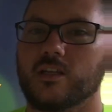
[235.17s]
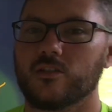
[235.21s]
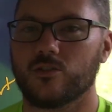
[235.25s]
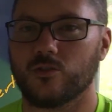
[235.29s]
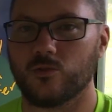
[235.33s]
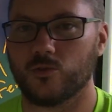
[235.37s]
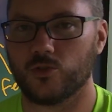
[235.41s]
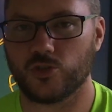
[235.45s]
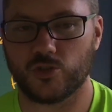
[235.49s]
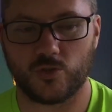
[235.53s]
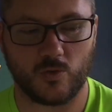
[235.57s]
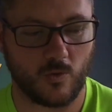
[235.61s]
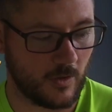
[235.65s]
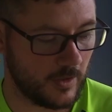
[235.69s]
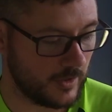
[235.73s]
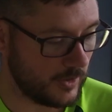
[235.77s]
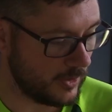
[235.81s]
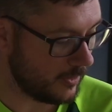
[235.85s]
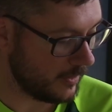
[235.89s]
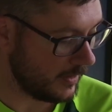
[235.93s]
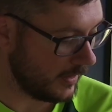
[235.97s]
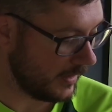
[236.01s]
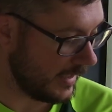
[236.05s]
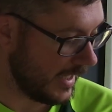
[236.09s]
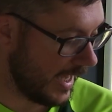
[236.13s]
too short,
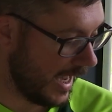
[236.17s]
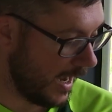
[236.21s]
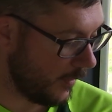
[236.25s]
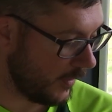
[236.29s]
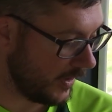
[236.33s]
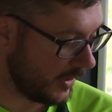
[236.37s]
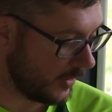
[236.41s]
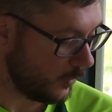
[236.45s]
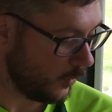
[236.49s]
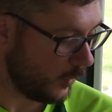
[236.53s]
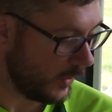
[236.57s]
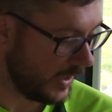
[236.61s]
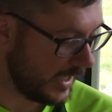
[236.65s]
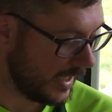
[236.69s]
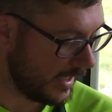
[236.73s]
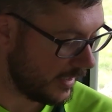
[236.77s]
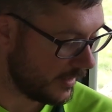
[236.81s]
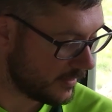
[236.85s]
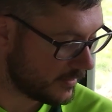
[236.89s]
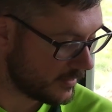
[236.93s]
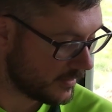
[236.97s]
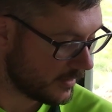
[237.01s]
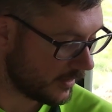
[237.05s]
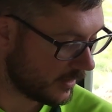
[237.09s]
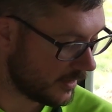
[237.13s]
you're allowing
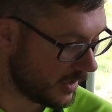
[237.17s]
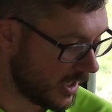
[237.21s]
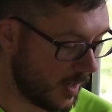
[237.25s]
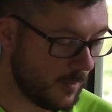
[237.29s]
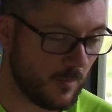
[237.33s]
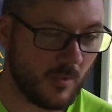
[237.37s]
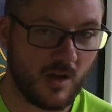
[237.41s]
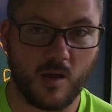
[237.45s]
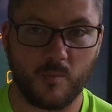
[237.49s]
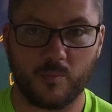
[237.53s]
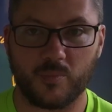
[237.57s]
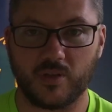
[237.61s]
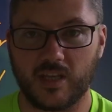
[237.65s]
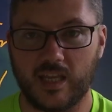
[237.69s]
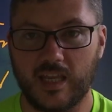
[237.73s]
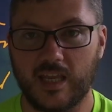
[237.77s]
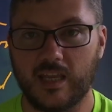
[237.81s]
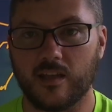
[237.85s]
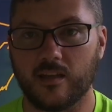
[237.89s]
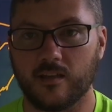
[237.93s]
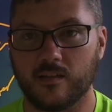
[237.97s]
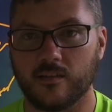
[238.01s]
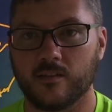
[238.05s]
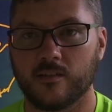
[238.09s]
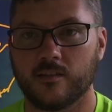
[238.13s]
weeds to come up
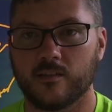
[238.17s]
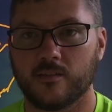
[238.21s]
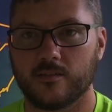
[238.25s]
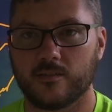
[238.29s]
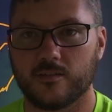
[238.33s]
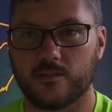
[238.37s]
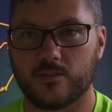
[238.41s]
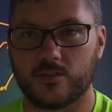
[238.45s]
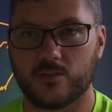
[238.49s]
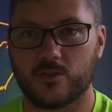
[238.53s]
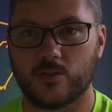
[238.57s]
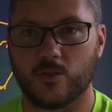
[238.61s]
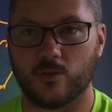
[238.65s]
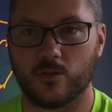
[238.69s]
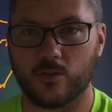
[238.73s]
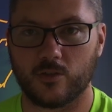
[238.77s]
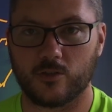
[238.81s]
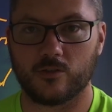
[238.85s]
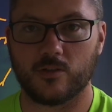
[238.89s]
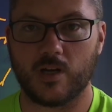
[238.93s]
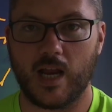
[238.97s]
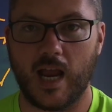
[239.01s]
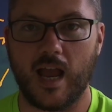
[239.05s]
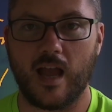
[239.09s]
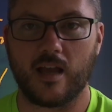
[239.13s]
in to the
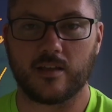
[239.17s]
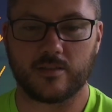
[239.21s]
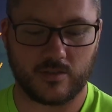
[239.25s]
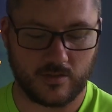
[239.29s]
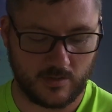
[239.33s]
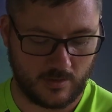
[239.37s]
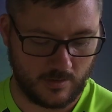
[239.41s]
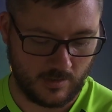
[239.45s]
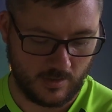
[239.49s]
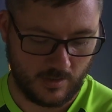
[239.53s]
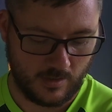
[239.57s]
grass.